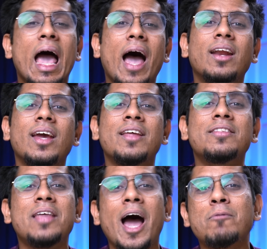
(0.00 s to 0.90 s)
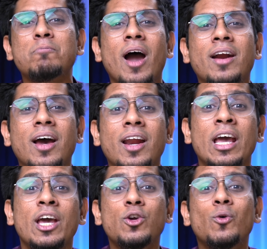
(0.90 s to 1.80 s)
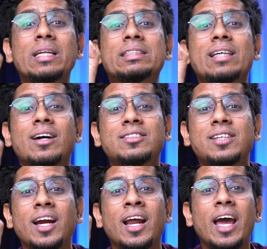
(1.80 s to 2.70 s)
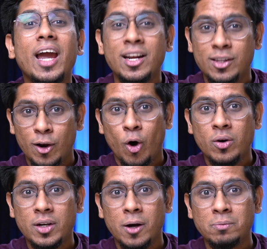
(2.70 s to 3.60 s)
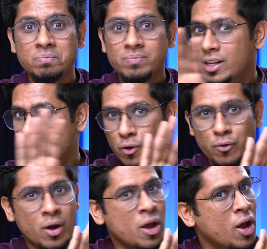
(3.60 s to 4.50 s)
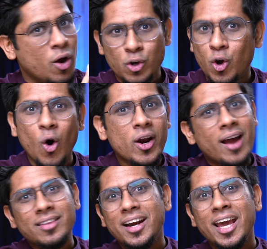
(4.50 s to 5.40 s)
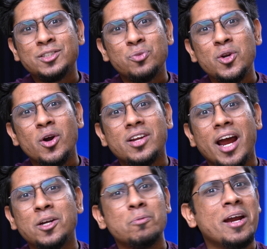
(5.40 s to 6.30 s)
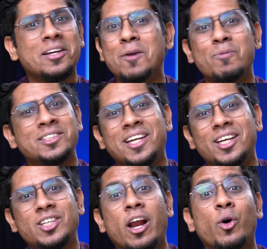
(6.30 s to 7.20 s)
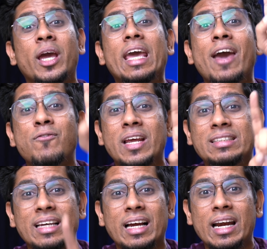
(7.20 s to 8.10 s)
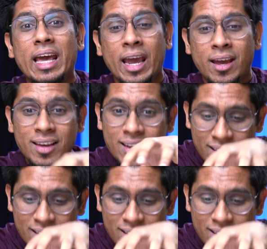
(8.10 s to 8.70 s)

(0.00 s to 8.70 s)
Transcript: And in that manner, you will succeed in the long term. So gone are the days when you're trying to make 10% ROI every single day.